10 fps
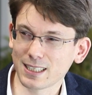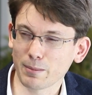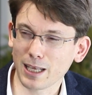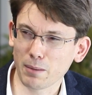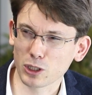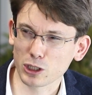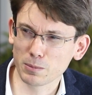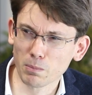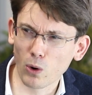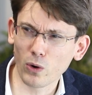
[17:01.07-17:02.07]
Sometimes the
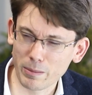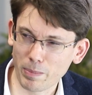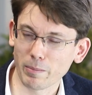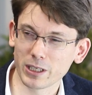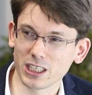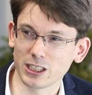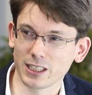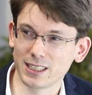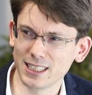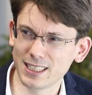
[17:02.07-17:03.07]
small
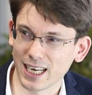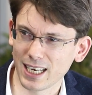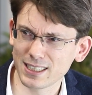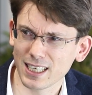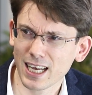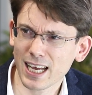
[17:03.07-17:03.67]
implementation details